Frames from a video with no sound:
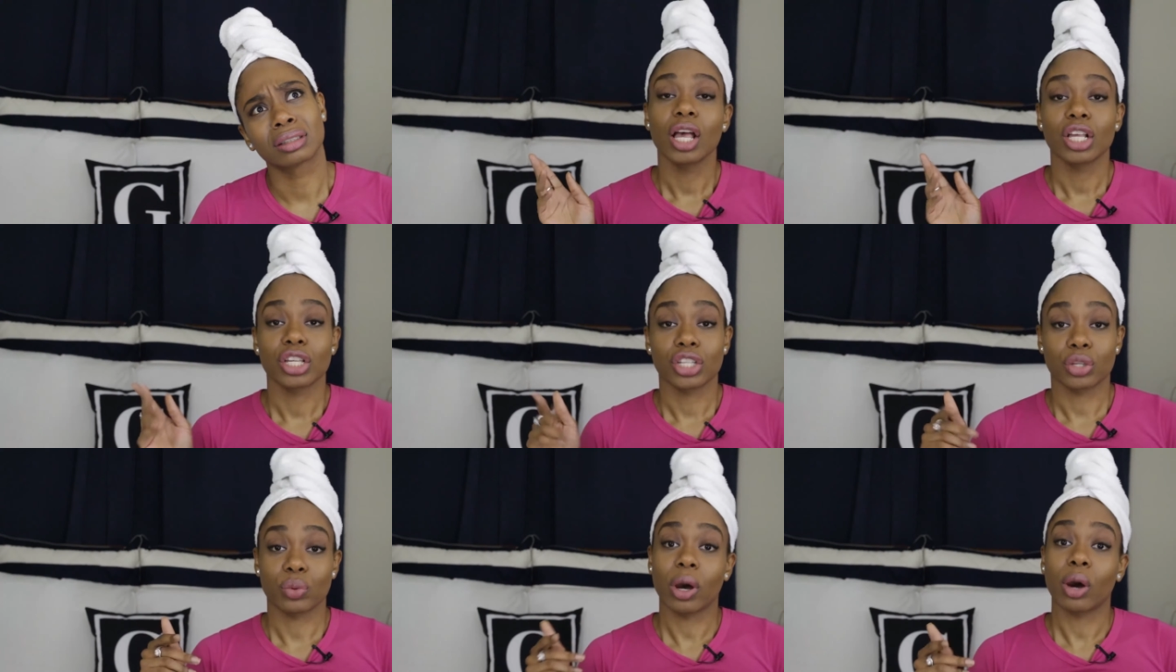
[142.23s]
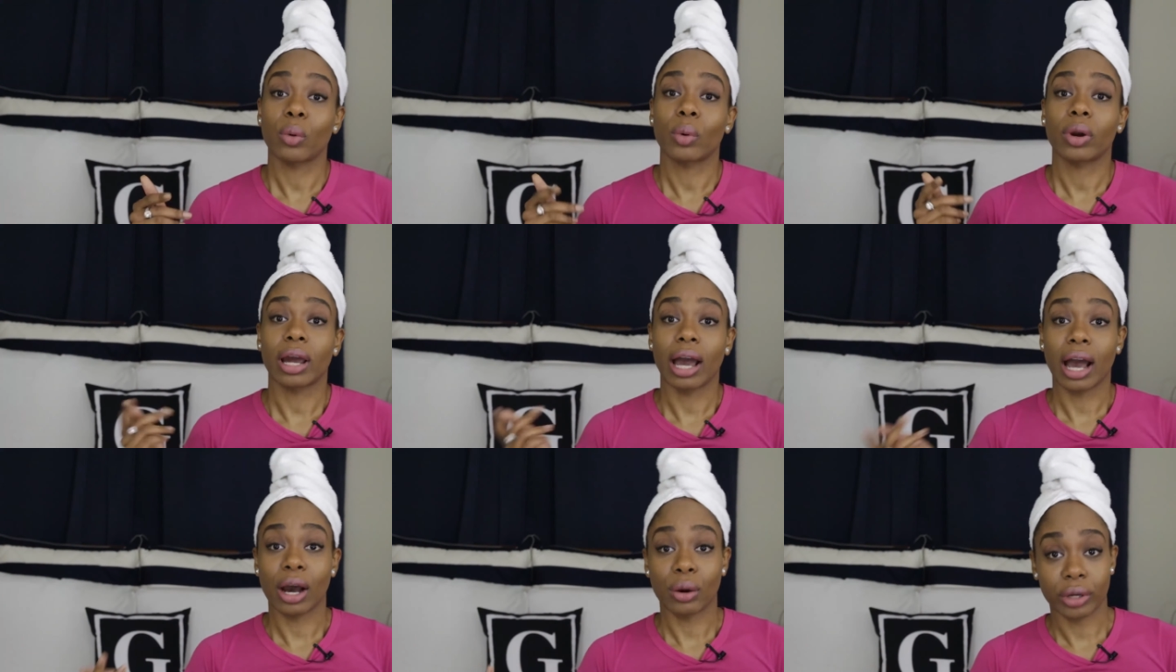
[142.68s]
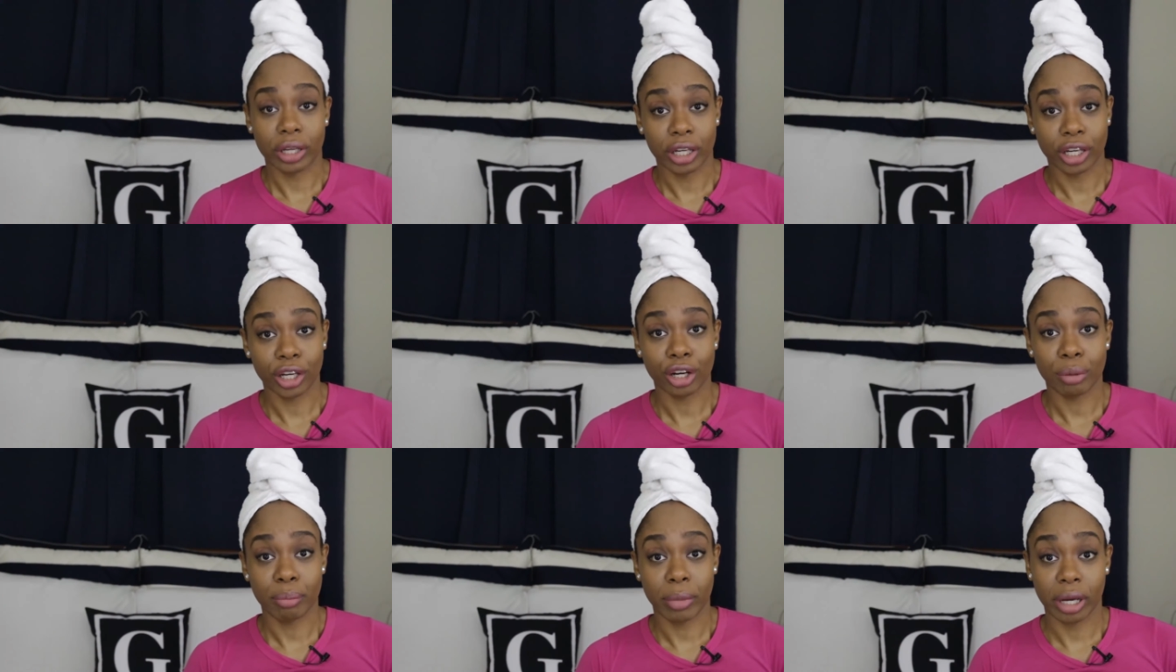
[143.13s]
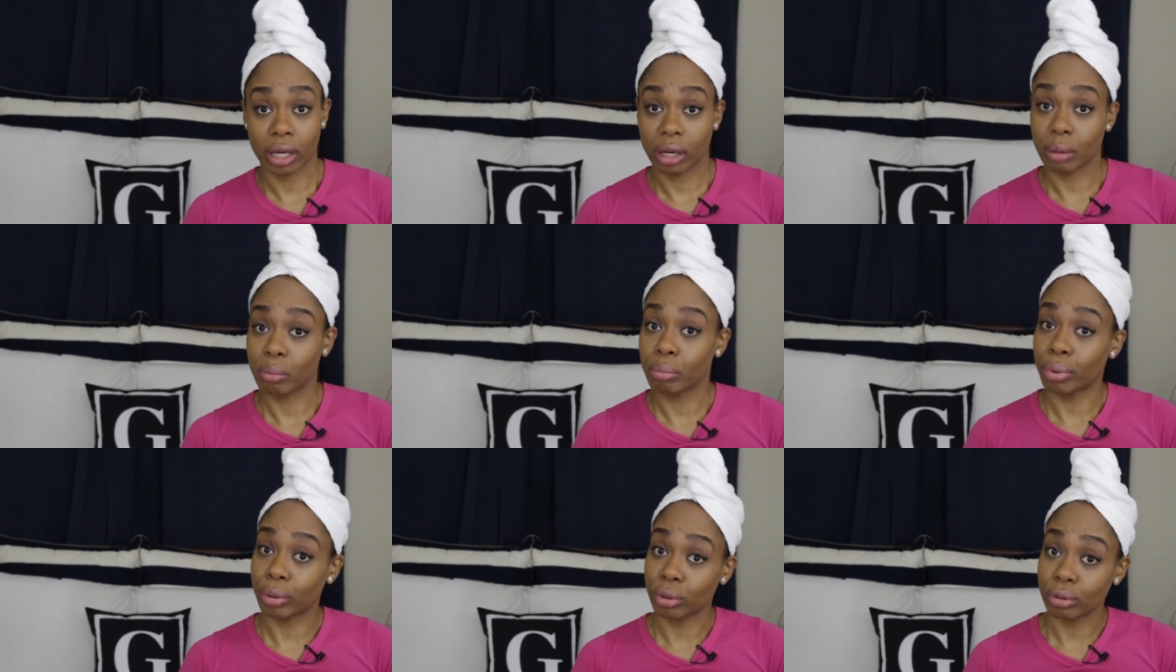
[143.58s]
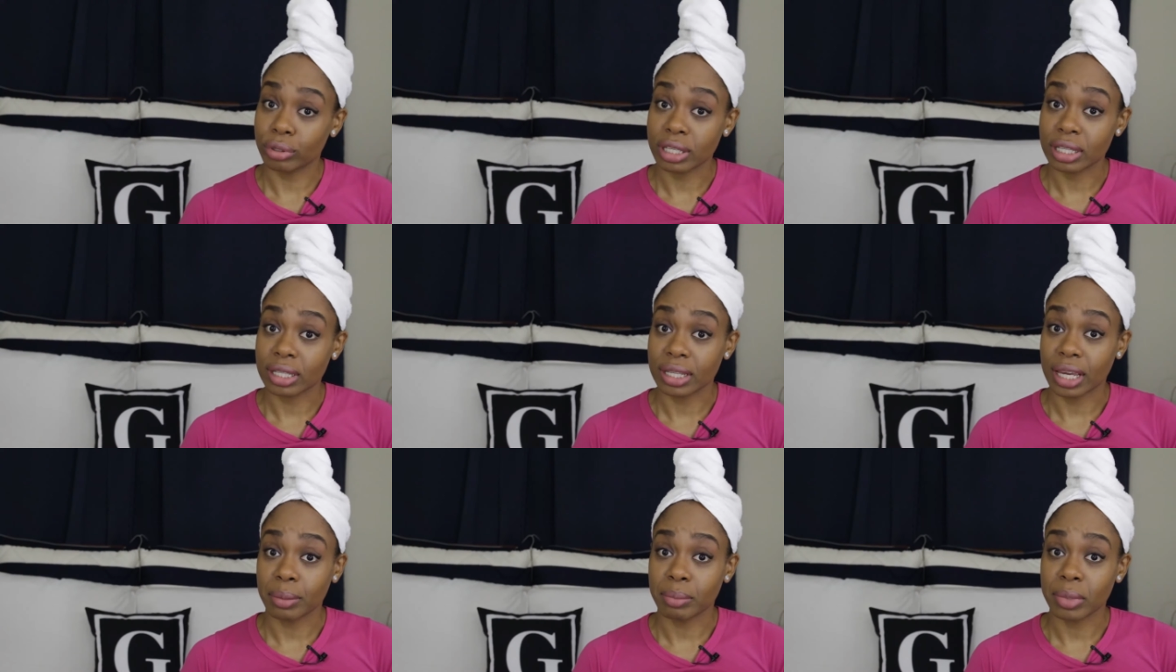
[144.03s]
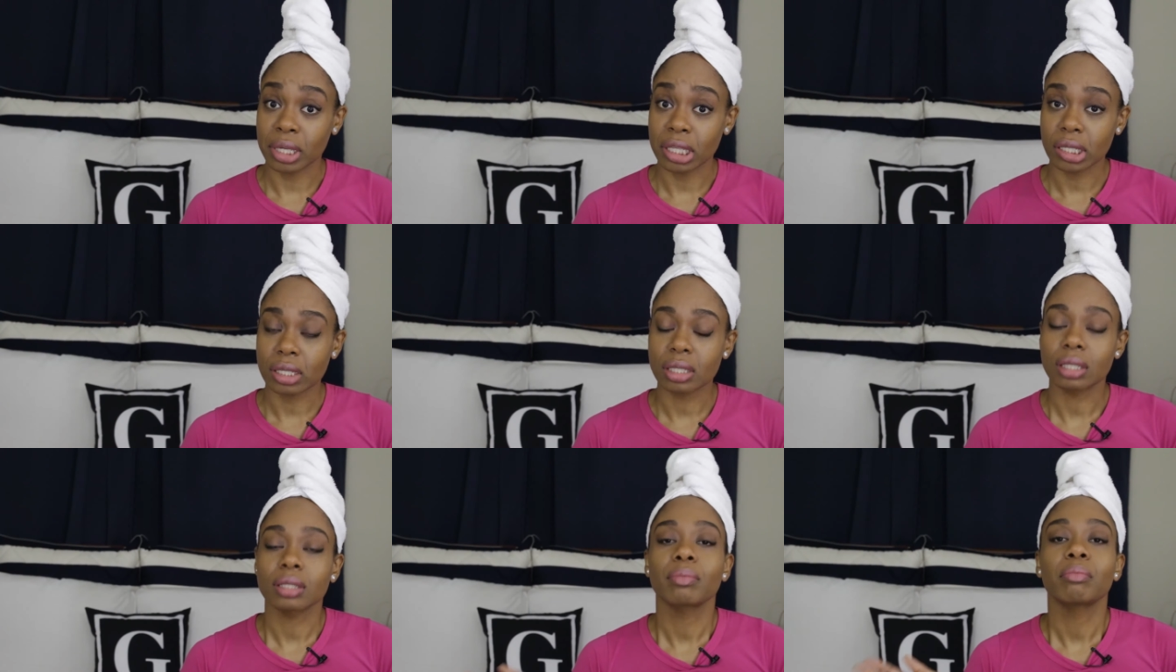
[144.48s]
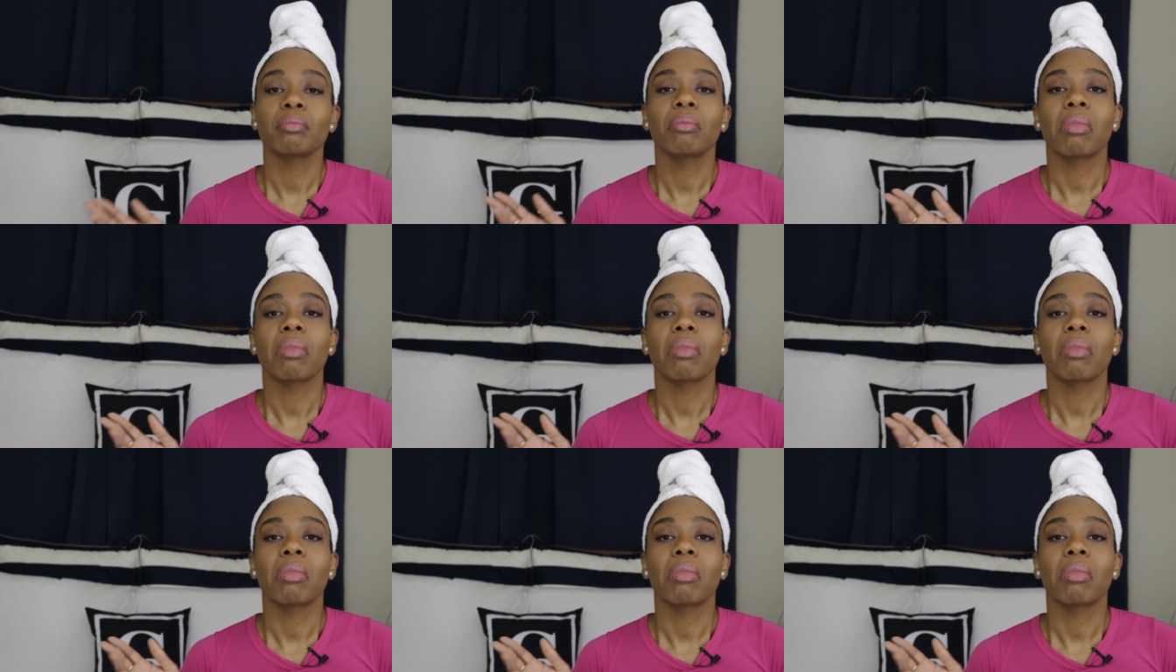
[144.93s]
So while we're out here making bold statements,